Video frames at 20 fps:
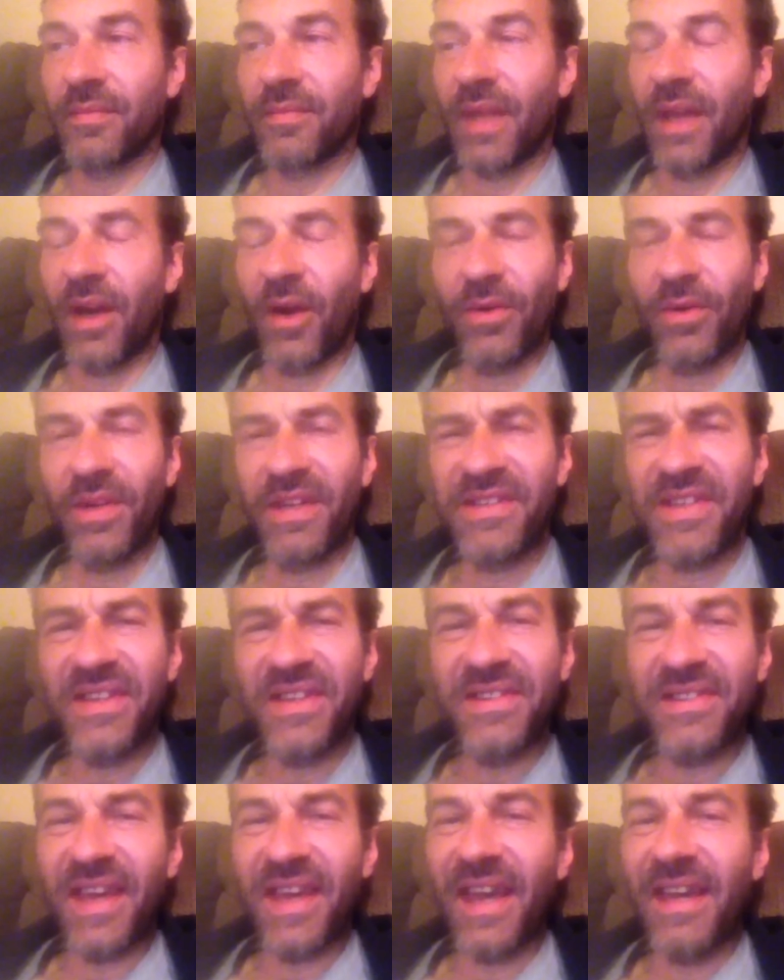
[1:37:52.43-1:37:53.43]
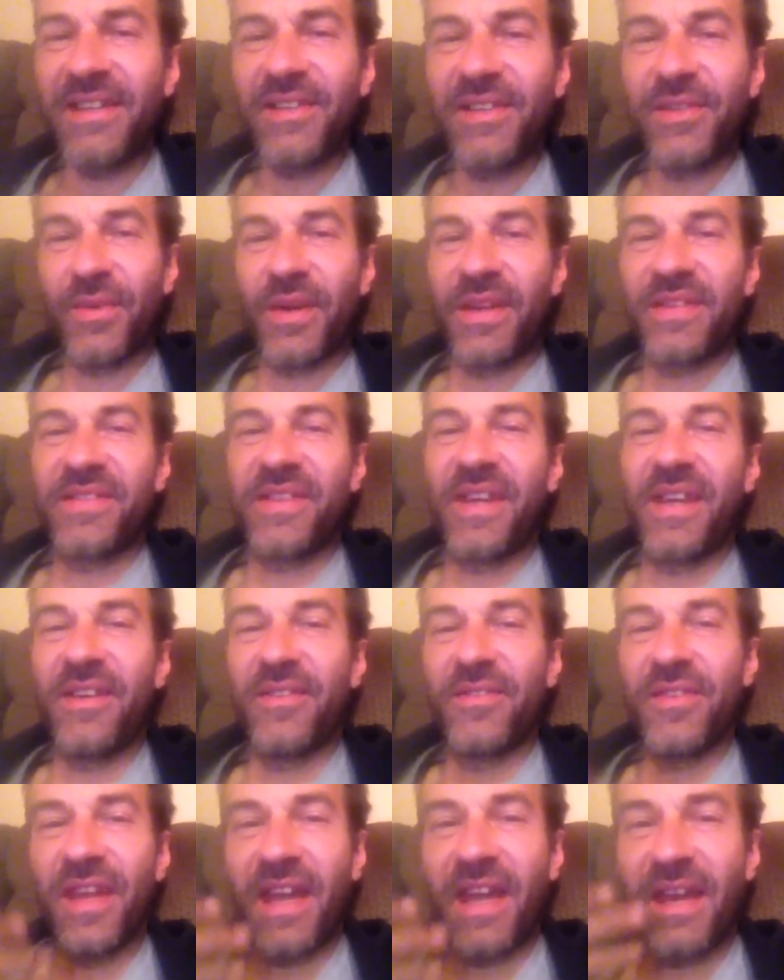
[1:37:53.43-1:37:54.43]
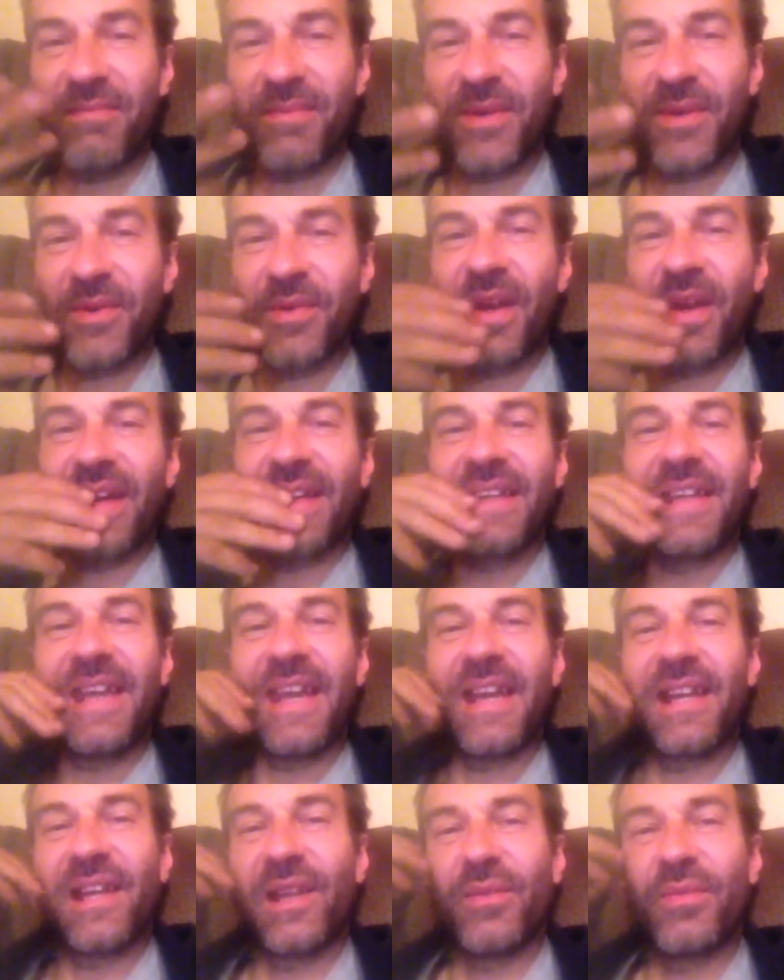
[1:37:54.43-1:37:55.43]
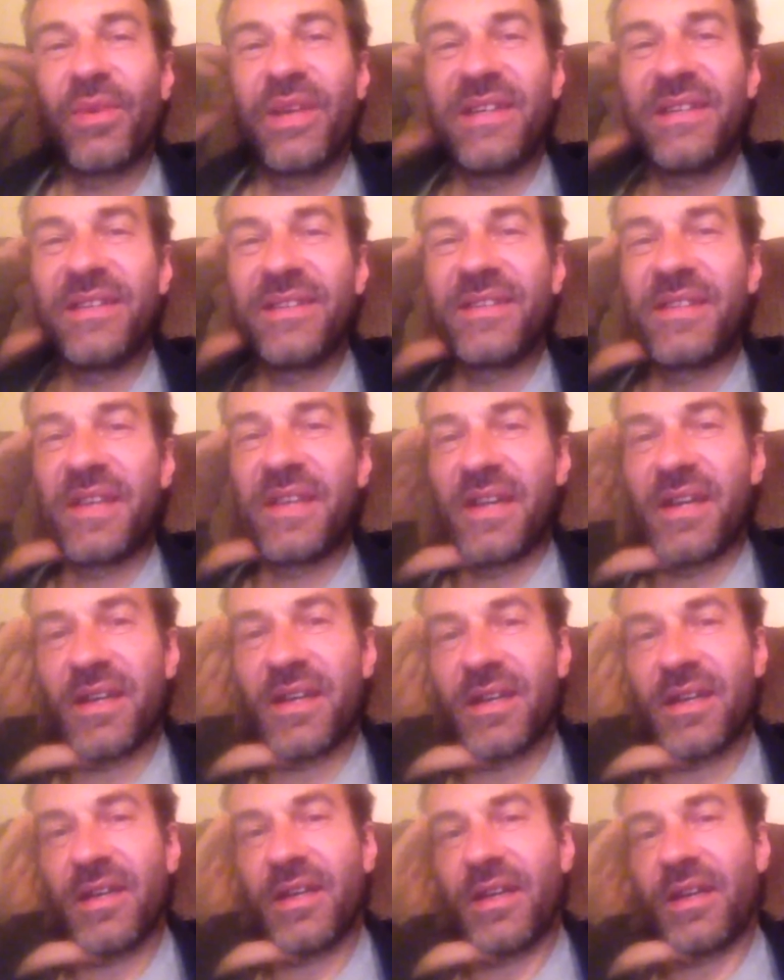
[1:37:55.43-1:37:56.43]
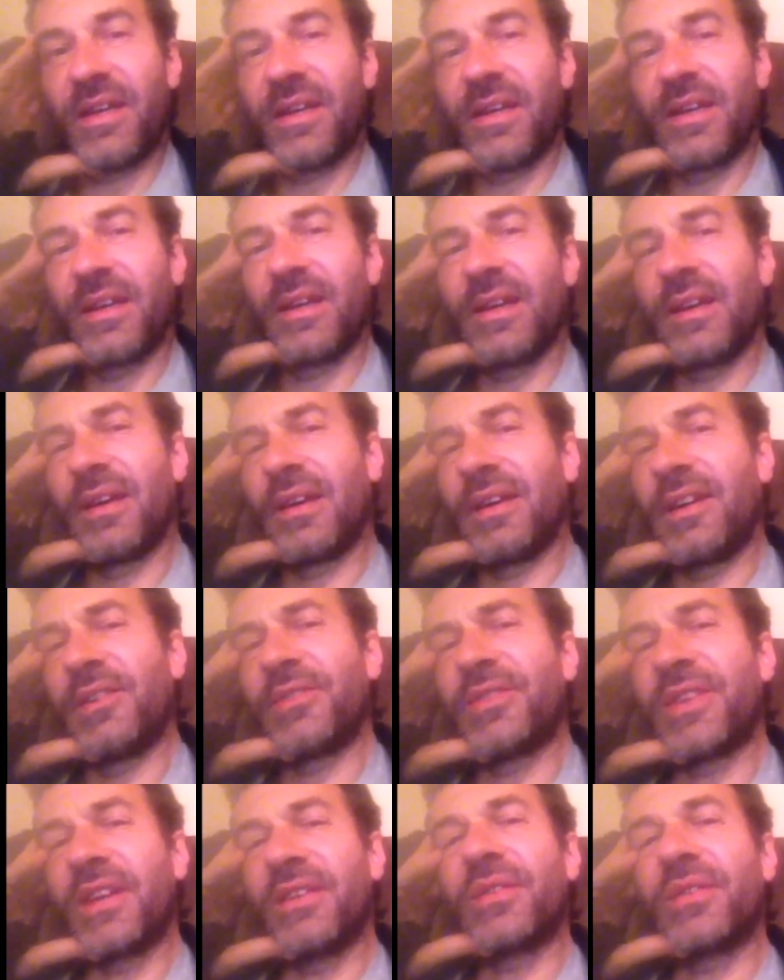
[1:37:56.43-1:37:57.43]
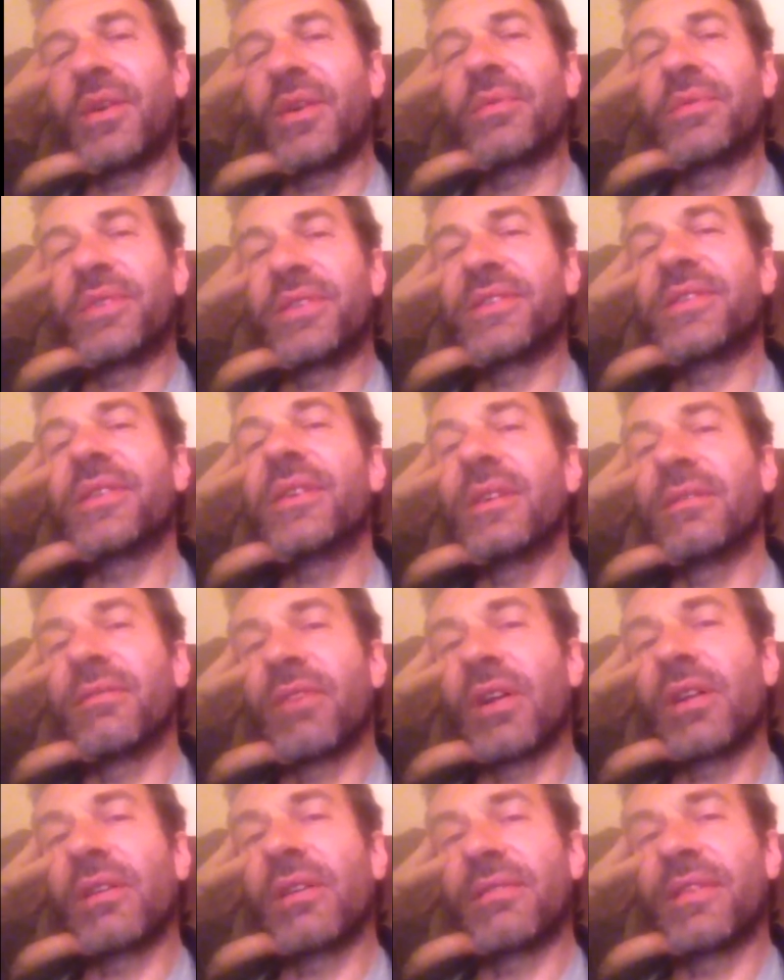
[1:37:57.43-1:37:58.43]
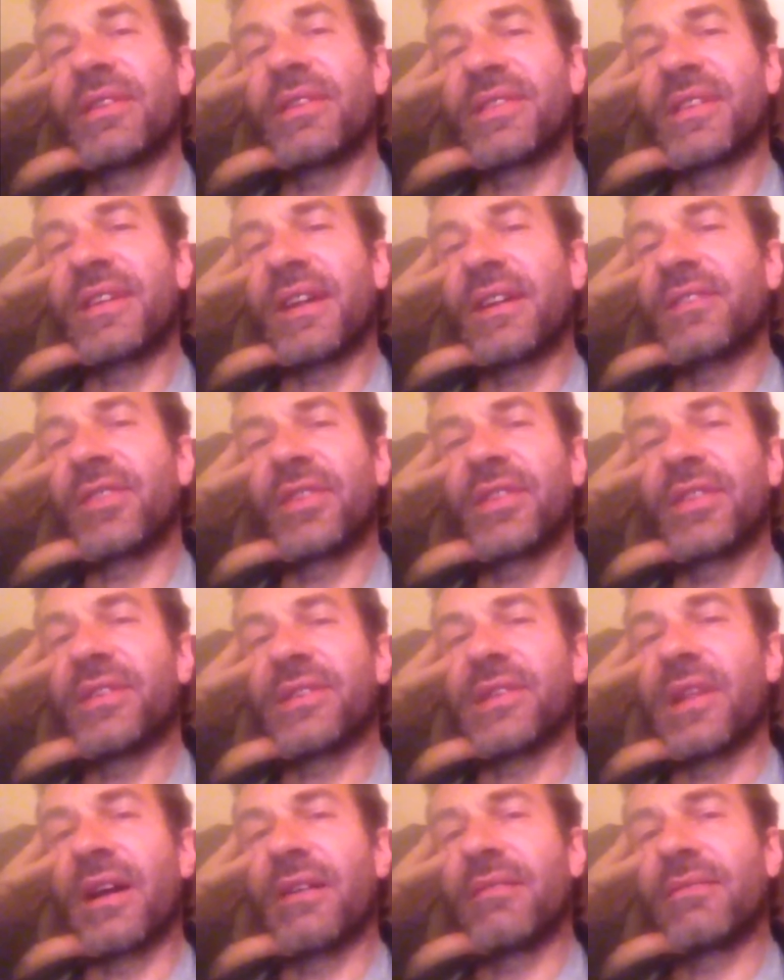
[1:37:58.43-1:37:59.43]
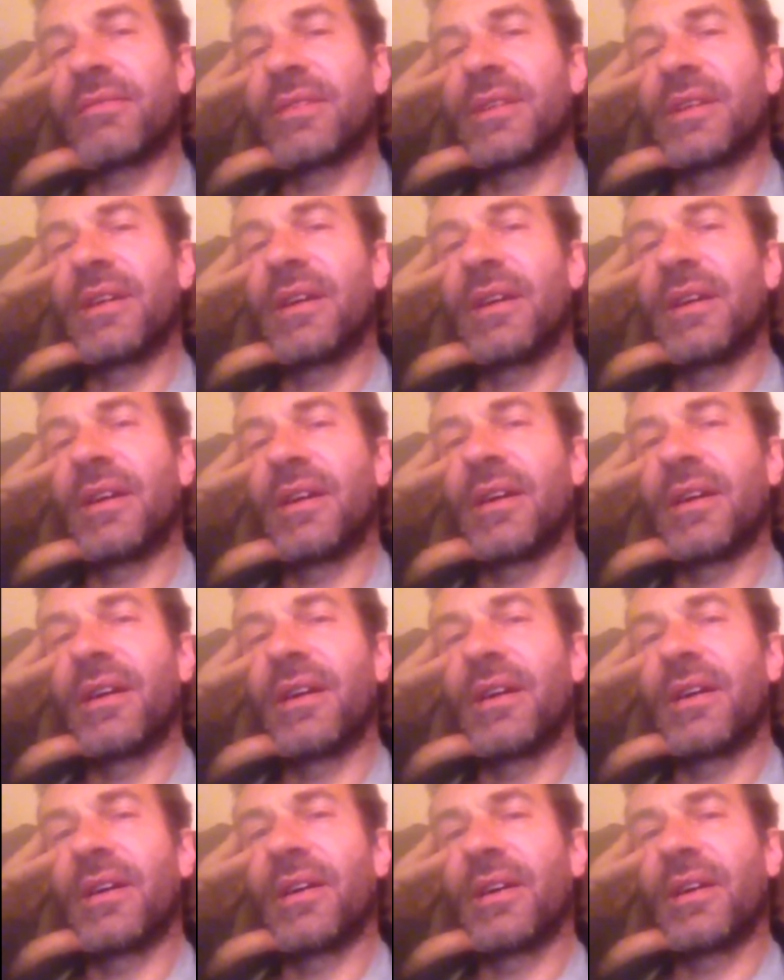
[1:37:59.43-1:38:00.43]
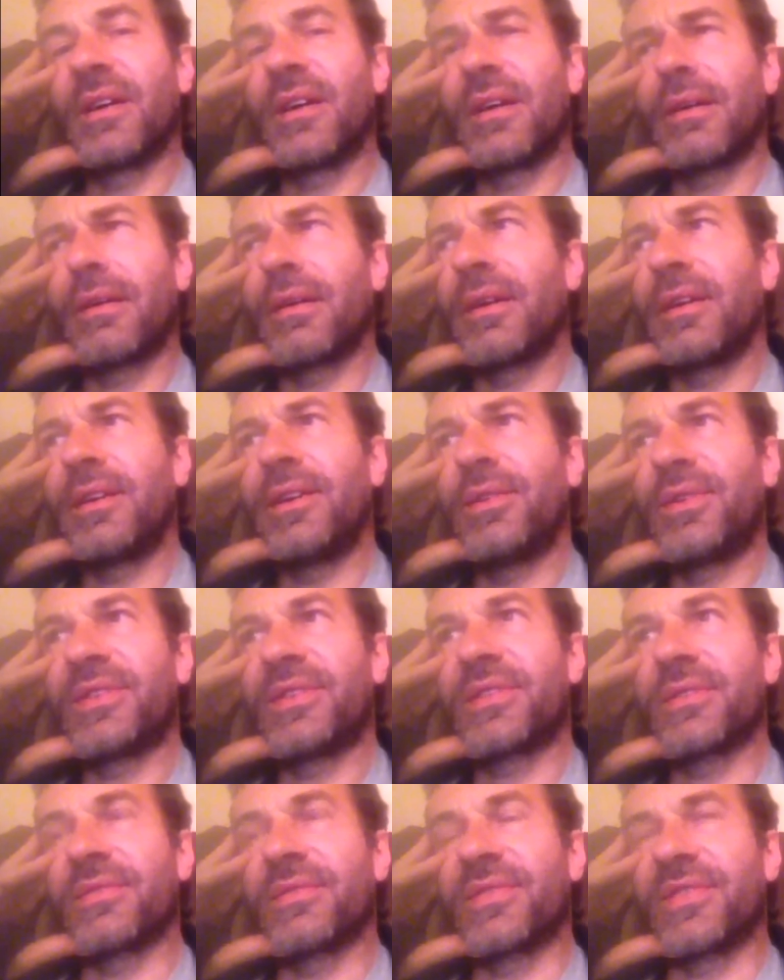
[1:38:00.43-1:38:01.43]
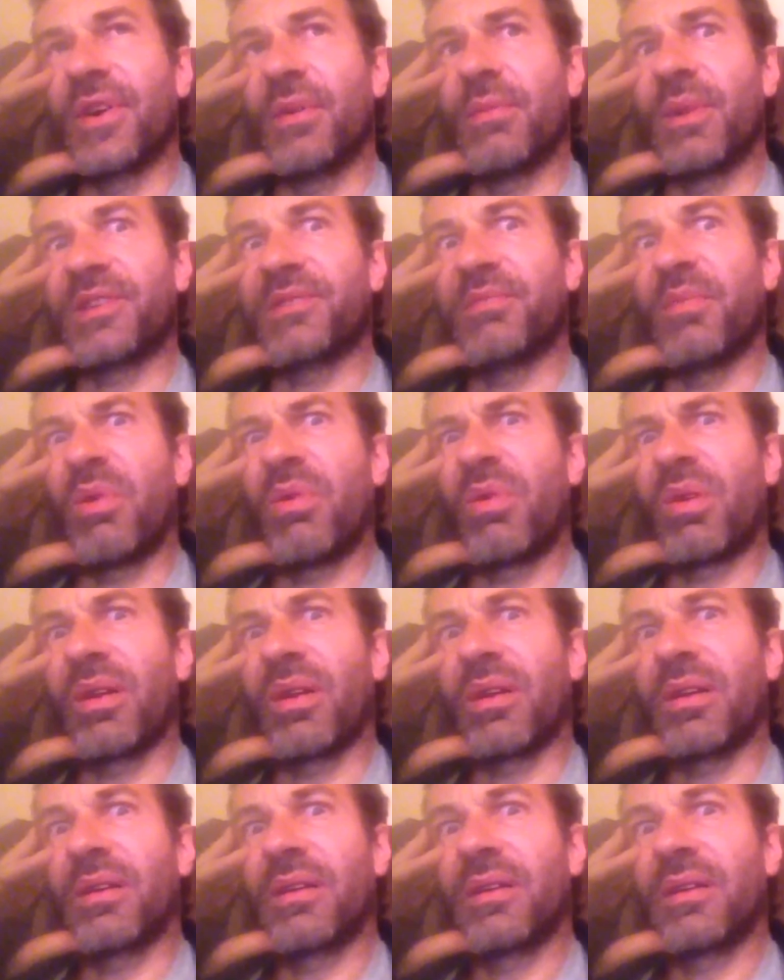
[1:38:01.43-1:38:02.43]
And only today do I say your name correctly, Eloisa? You say you don't deserve all of this attention, this love. You deserve so much more.